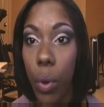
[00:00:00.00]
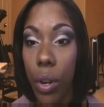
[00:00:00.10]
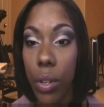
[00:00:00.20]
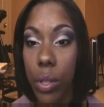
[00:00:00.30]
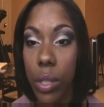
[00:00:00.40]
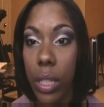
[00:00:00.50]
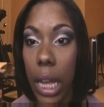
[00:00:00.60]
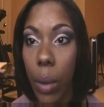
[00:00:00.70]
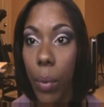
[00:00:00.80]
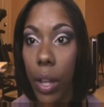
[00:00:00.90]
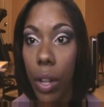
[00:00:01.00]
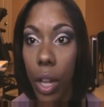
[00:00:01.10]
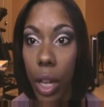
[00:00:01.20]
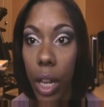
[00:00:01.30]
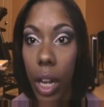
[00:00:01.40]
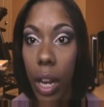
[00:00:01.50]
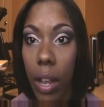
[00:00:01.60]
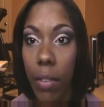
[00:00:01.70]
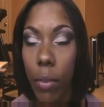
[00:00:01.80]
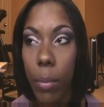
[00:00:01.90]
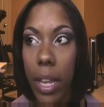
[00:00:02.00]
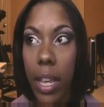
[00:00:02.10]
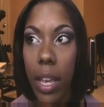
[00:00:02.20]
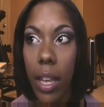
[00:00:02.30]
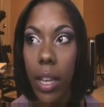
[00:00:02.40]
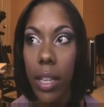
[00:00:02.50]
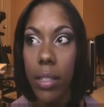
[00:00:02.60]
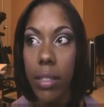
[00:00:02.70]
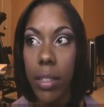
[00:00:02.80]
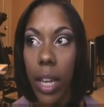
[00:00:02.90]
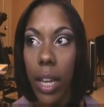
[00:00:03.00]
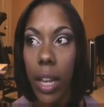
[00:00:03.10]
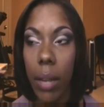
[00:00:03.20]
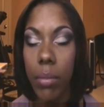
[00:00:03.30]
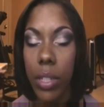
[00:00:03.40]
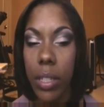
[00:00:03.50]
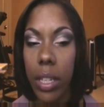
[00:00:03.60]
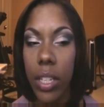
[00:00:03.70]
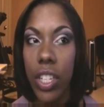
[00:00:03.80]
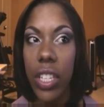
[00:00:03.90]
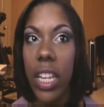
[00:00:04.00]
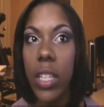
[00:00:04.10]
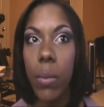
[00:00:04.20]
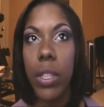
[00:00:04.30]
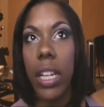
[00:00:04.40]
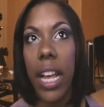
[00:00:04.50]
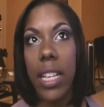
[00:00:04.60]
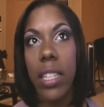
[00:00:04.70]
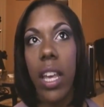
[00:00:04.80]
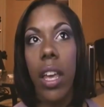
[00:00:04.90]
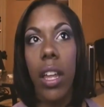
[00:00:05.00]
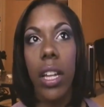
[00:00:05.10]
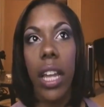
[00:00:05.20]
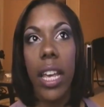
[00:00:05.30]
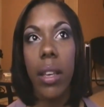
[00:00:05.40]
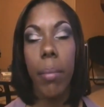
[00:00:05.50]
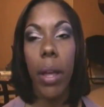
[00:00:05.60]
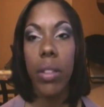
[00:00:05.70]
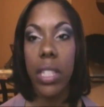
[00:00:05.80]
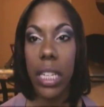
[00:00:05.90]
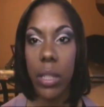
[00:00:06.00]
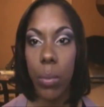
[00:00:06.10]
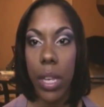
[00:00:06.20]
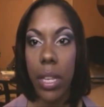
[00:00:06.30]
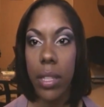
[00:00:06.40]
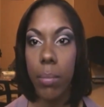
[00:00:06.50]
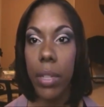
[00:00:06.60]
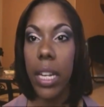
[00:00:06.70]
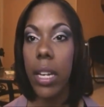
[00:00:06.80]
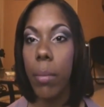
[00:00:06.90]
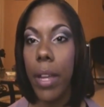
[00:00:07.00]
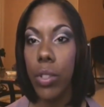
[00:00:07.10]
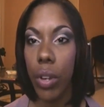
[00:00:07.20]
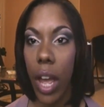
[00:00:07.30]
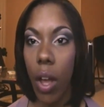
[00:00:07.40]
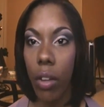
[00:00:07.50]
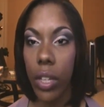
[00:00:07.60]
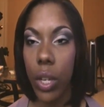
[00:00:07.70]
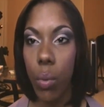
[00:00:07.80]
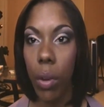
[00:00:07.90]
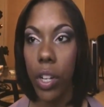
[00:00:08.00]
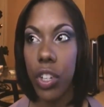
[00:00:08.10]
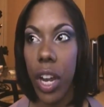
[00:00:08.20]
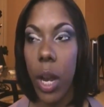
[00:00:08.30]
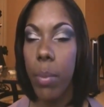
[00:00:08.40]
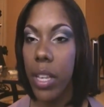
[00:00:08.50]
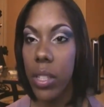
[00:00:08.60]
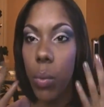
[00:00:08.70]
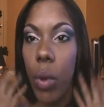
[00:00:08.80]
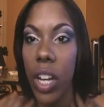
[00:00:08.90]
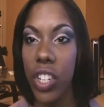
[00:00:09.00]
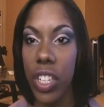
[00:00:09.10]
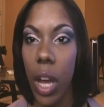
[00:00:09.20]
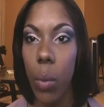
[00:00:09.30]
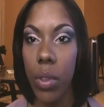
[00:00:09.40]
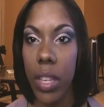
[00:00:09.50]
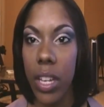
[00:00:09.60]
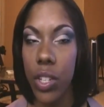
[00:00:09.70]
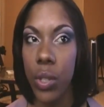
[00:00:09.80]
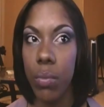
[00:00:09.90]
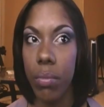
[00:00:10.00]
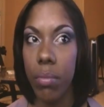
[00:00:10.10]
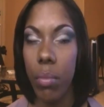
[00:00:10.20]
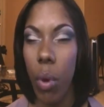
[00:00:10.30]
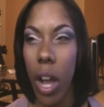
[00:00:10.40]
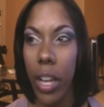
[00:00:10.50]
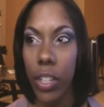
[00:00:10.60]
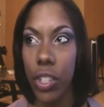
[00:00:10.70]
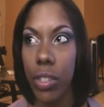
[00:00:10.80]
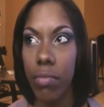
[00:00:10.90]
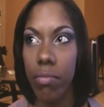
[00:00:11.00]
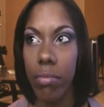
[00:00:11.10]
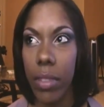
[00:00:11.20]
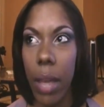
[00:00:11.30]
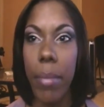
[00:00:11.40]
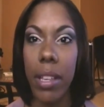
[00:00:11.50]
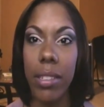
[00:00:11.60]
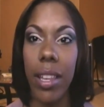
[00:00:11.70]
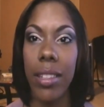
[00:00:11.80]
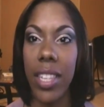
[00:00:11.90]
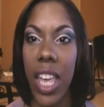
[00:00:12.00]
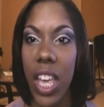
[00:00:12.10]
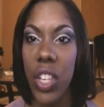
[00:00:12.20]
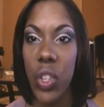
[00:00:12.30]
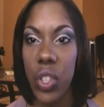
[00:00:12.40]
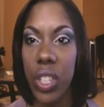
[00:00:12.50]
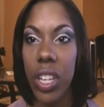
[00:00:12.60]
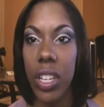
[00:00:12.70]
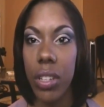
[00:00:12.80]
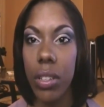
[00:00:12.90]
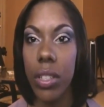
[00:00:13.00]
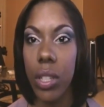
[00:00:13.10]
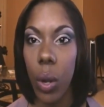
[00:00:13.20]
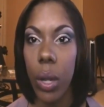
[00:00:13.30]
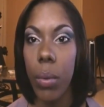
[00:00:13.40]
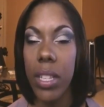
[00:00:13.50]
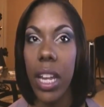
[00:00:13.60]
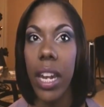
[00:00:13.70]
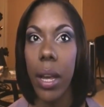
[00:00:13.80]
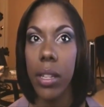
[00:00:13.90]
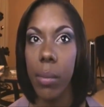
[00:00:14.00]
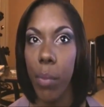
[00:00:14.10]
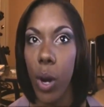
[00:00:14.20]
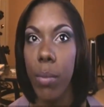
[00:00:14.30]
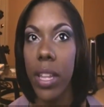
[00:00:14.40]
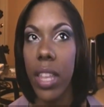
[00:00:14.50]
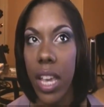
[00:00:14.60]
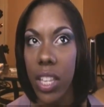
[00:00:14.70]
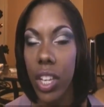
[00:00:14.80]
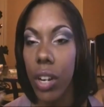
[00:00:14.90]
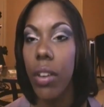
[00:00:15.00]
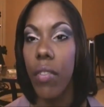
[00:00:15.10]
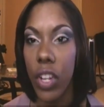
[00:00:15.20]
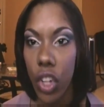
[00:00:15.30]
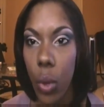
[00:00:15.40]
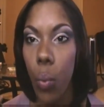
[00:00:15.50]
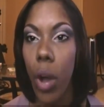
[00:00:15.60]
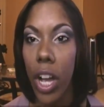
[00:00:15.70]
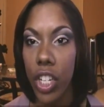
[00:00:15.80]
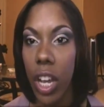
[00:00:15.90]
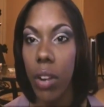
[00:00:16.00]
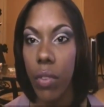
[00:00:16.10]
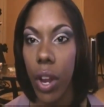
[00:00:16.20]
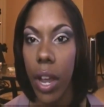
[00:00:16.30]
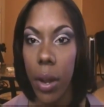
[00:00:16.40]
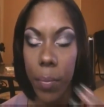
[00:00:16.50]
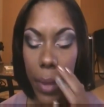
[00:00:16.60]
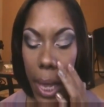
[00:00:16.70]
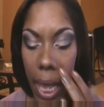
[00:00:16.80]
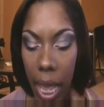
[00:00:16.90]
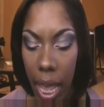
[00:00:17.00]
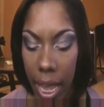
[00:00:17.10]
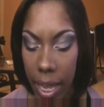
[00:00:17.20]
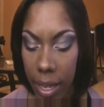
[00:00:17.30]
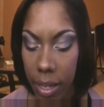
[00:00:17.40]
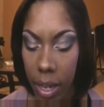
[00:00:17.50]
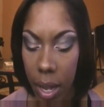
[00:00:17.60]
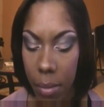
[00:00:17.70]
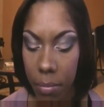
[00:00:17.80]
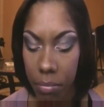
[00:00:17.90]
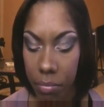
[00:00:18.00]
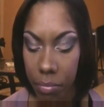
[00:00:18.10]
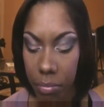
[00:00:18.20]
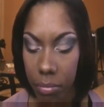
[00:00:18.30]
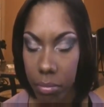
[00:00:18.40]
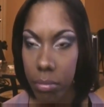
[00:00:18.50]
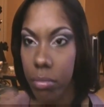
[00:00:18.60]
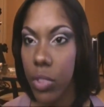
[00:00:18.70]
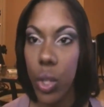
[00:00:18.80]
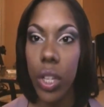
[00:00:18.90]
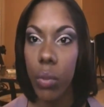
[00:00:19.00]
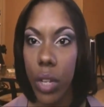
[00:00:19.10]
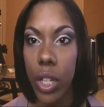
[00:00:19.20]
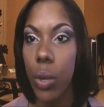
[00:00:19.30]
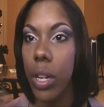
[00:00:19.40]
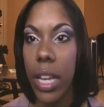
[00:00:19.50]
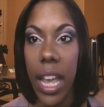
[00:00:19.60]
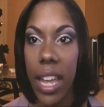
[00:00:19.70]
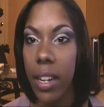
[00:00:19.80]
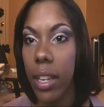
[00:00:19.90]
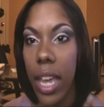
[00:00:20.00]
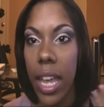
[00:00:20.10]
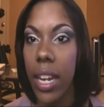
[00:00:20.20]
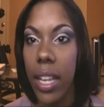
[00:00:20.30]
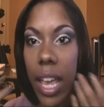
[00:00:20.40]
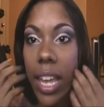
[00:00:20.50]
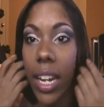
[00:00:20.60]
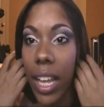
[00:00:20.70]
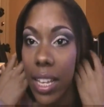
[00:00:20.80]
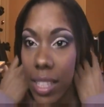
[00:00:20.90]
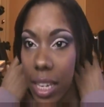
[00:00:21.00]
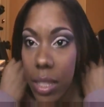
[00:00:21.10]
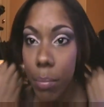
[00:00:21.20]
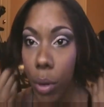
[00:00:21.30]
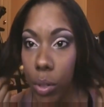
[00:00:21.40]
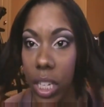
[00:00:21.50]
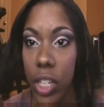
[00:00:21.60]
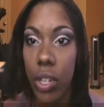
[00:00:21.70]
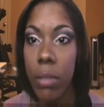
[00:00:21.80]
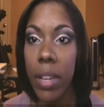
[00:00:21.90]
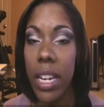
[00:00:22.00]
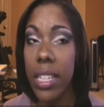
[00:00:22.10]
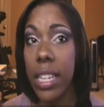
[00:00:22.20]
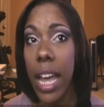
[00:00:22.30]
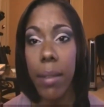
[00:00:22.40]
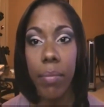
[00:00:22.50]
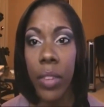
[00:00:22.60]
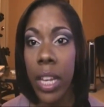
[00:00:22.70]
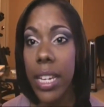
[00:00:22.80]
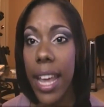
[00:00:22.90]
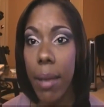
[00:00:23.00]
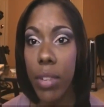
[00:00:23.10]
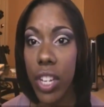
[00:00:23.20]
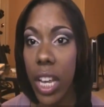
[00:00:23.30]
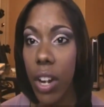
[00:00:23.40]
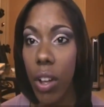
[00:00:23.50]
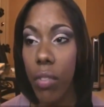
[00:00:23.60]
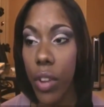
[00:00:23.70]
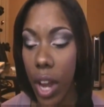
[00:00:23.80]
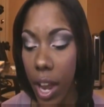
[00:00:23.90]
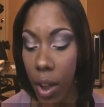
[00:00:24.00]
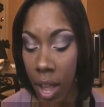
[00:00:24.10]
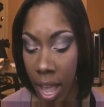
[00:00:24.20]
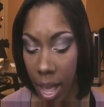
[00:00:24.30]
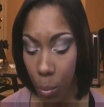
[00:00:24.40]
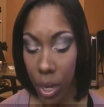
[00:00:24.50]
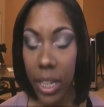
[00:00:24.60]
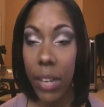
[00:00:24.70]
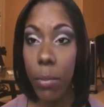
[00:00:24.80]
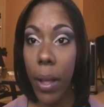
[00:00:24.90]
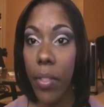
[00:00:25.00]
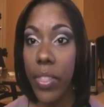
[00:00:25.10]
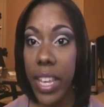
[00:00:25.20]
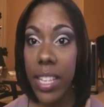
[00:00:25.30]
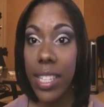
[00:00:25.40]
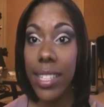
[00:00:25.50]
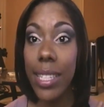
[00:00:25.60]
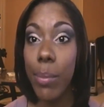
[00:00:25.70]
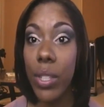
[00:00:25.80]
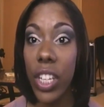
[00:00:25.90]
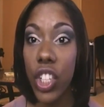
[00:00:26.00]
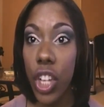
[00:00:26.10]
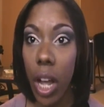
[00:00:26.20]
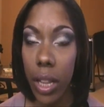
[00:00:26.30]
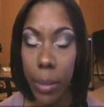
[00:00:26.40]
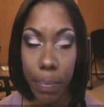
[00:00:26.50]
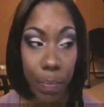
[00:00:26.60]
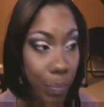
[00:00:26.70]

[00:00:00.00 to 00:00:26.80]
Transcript: works like well for me because I'm just she said it's supposed to last like about six weeks but then it depends on how often you wash your hair because it washes out with each wash that makes sense so it's gonna slowly it's not like it's a permanent thing it's gonna eventually wash out of your hair and um so you can redo it again and again and again. Like I said, it's a protein treatment. It's not damaging at all for your hair. What I love about this is it smells like chocolate.